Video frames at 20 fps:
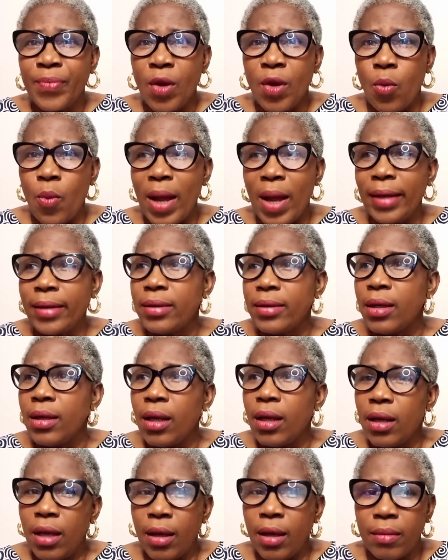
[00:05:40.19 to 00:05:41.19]
When
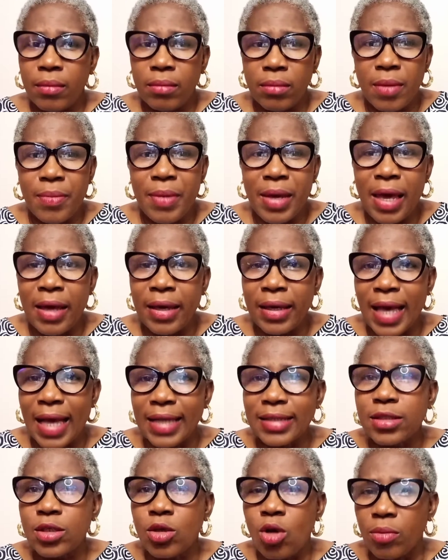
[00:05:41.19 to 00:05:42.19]
maybe a
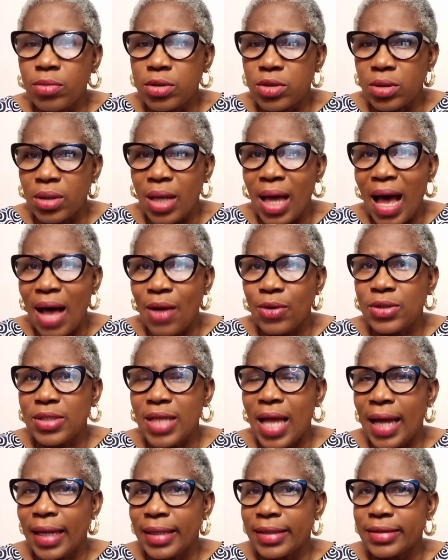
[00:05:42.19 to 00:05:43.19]
guest comes to the house
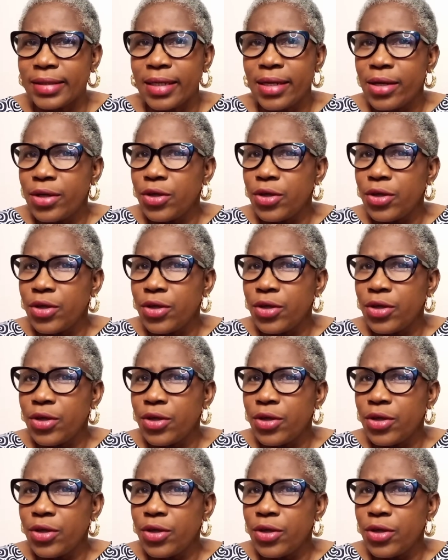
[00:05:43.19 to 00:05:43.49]
and